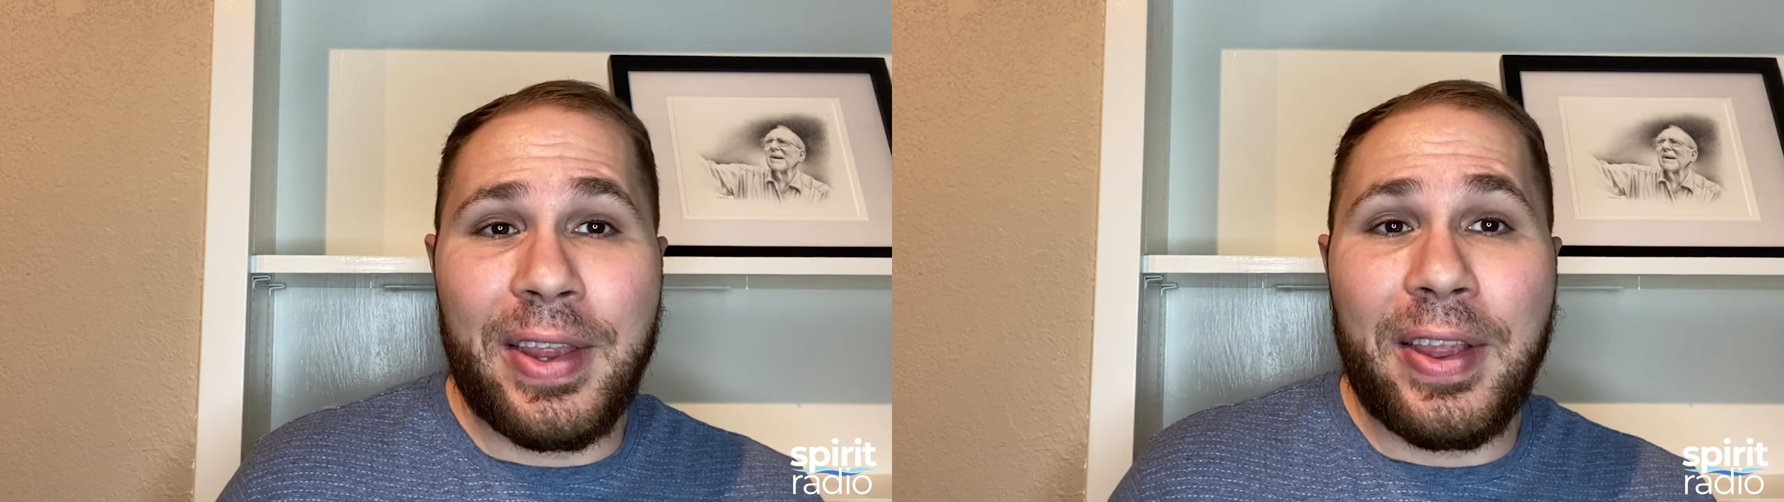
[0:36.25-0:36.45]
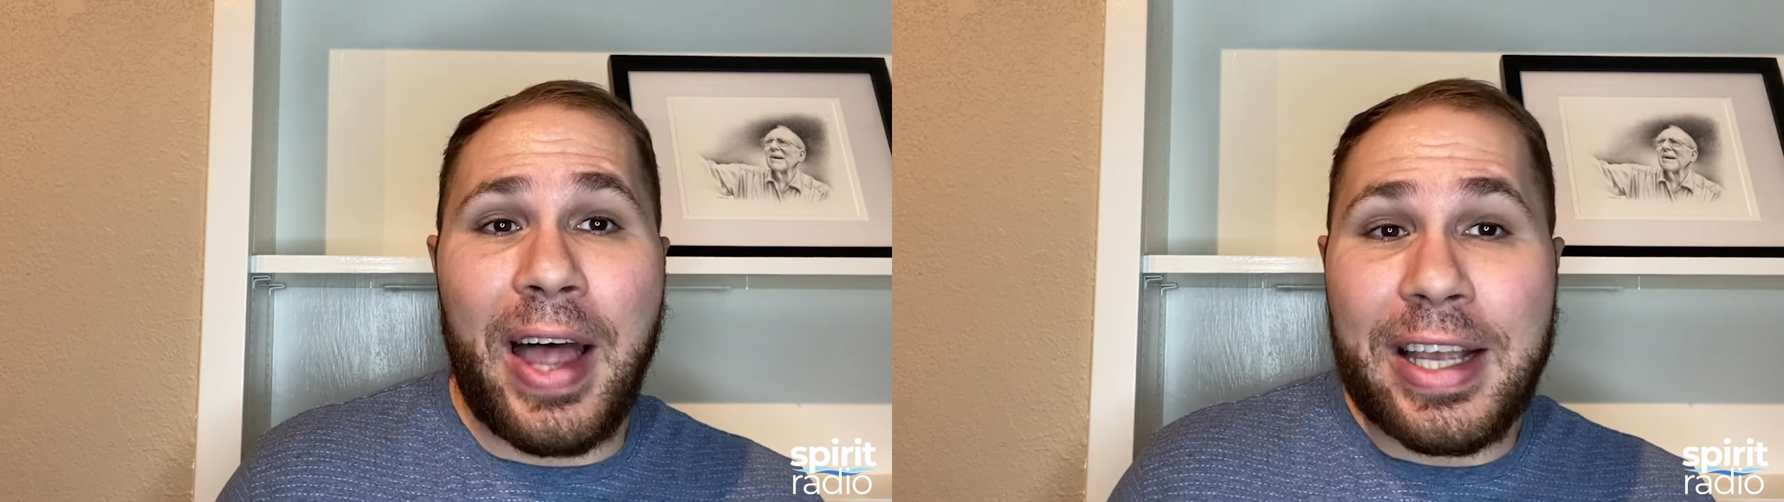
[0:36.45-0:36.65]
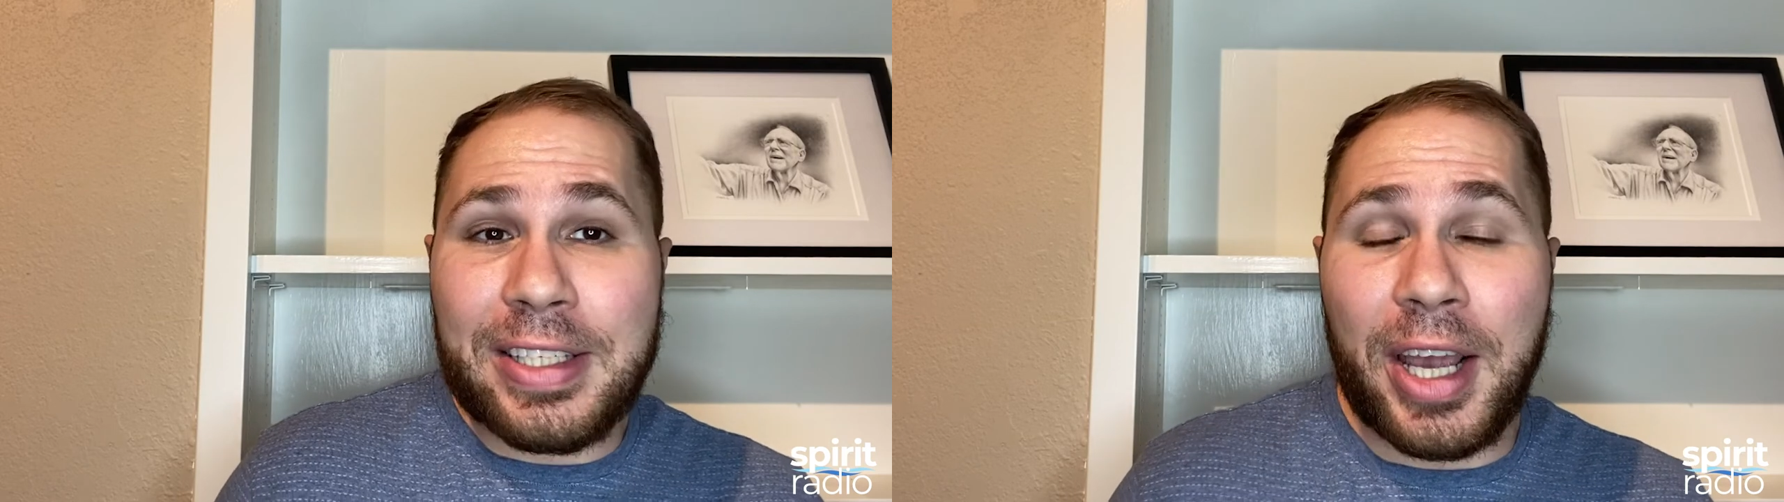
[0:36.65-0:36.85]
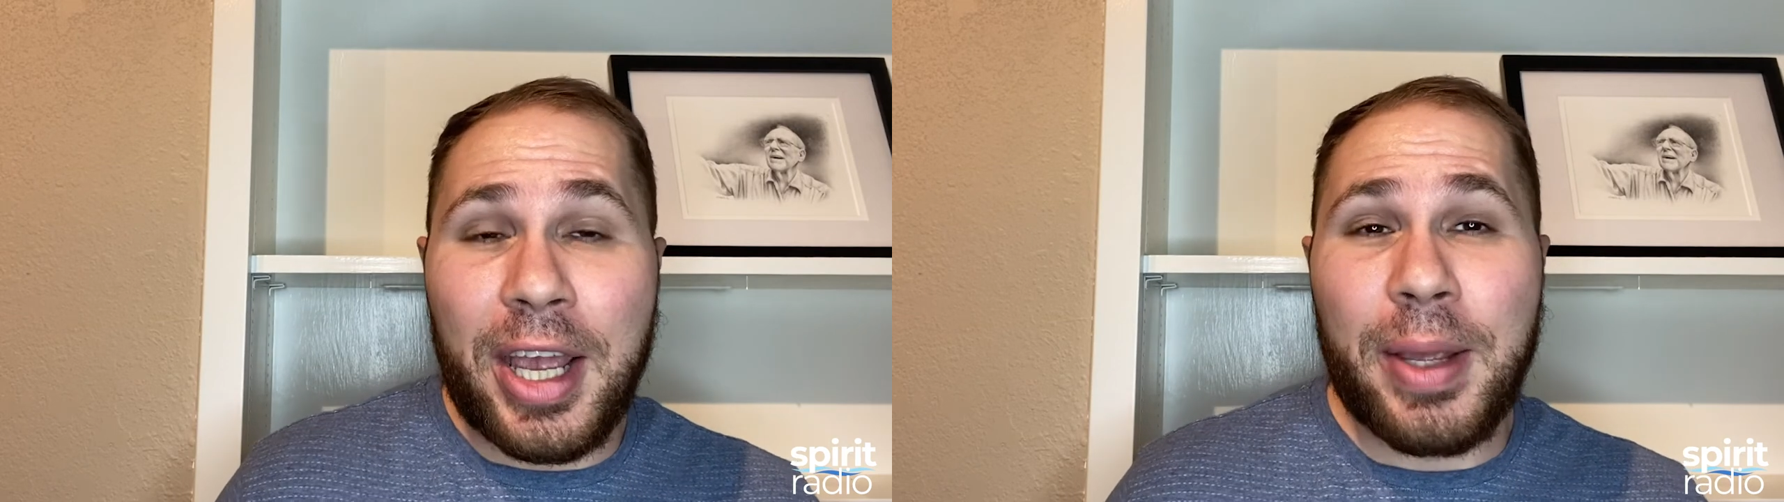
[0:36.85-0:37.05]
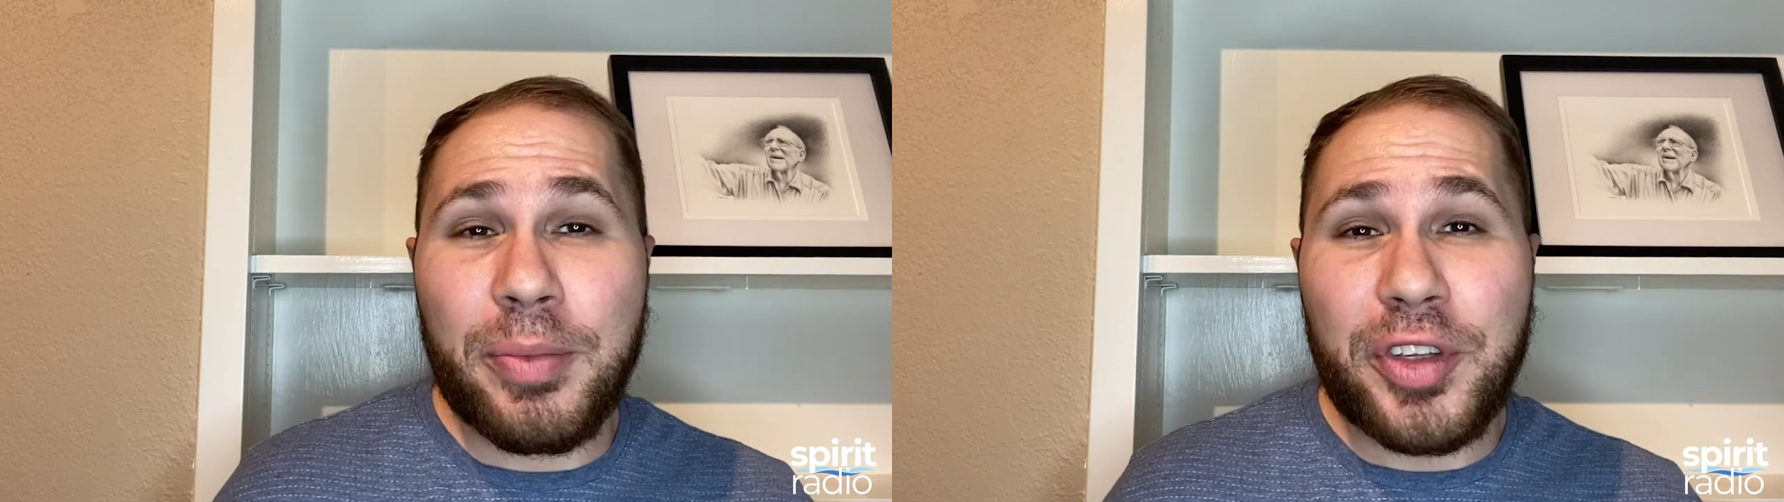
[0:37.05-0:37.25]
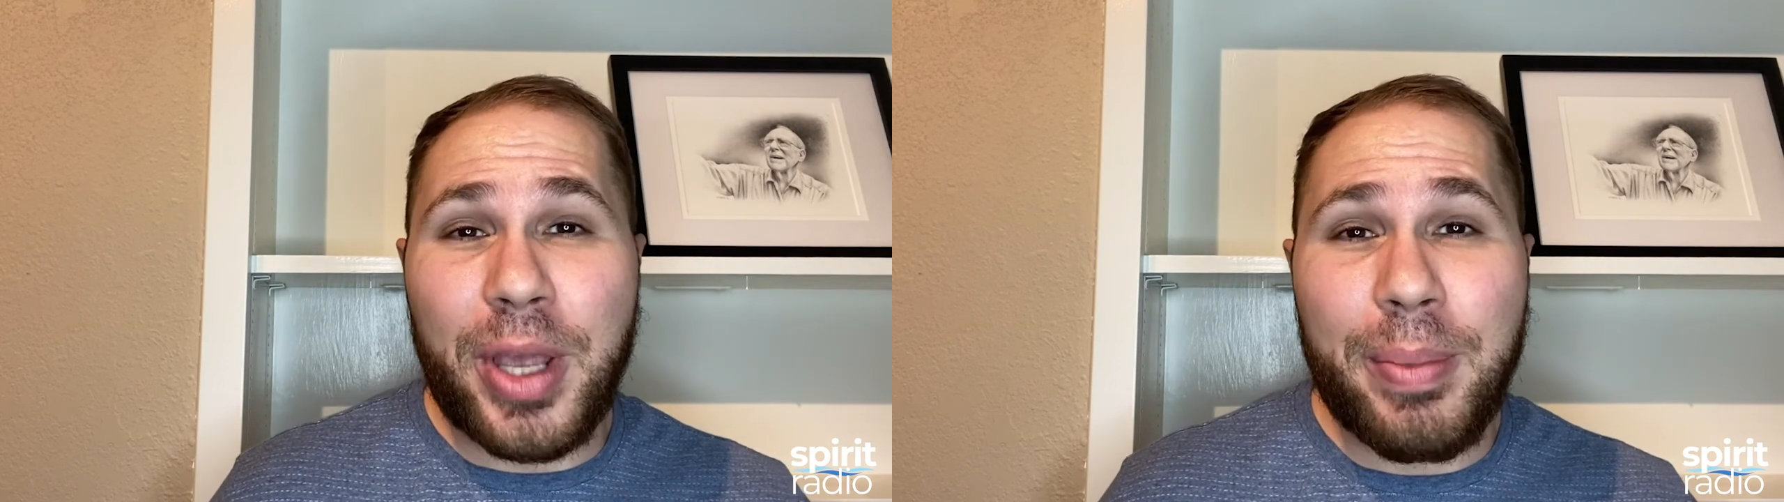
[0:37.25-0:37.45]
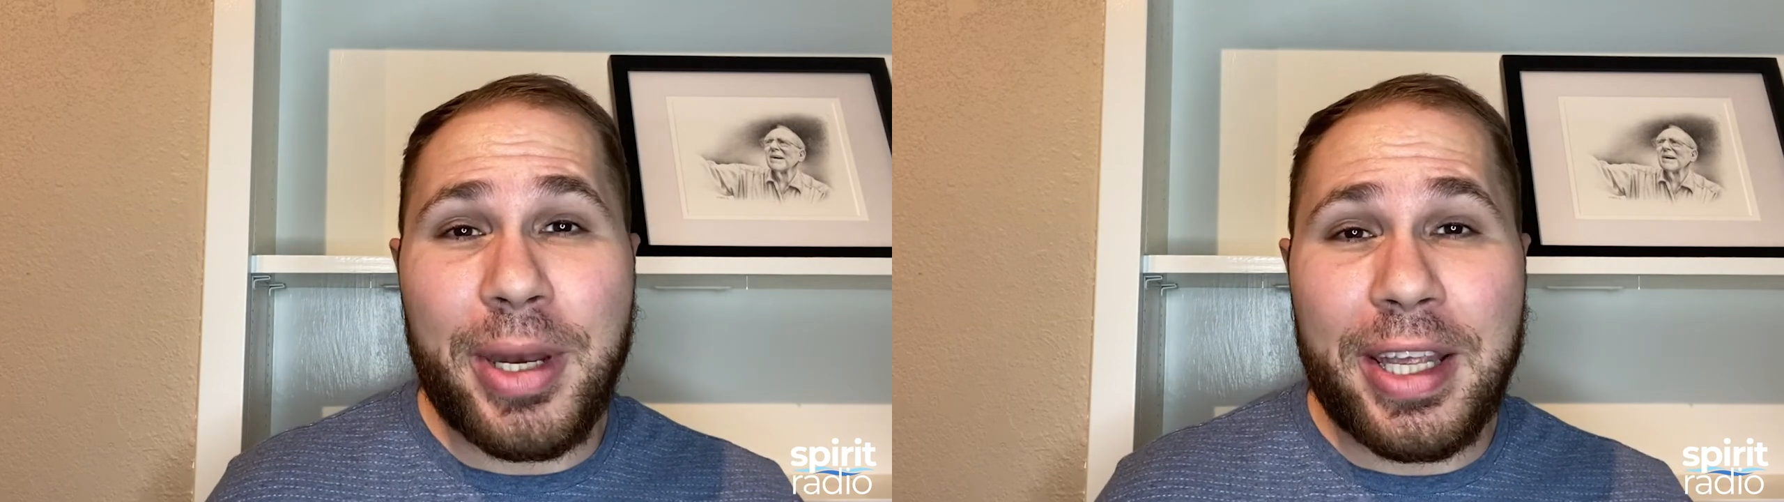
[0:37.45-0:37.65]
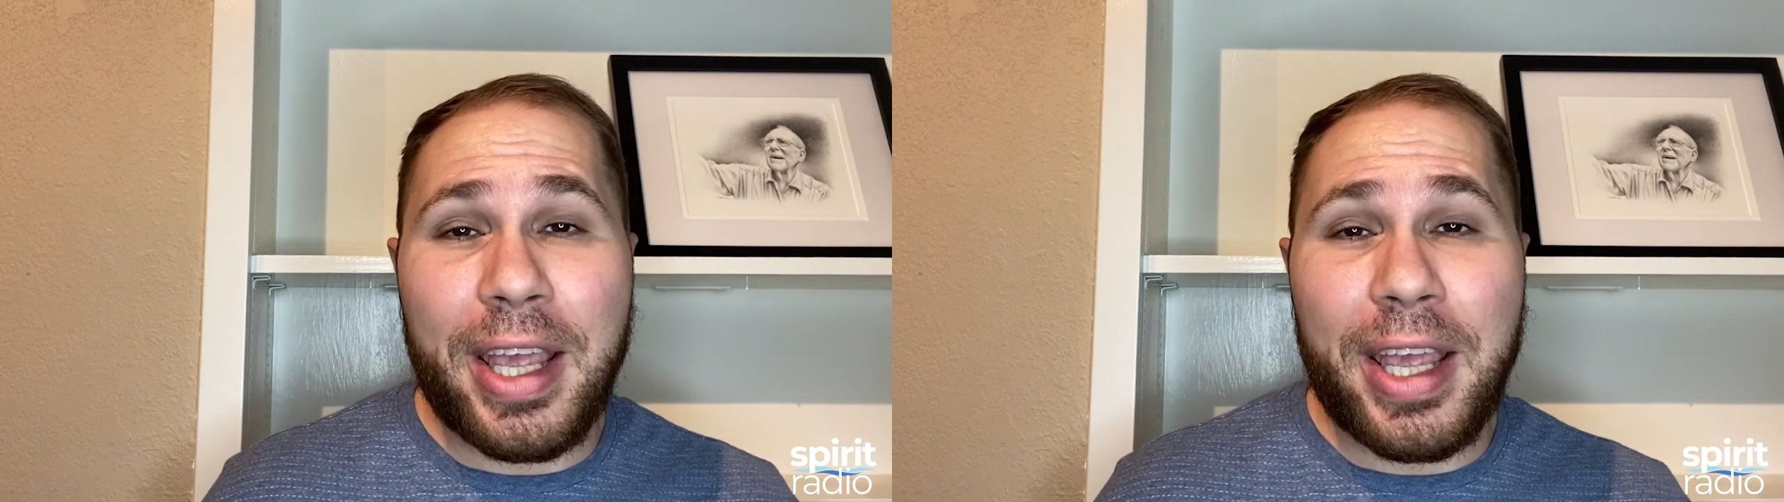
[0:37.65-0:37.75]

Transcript: the last I am statement he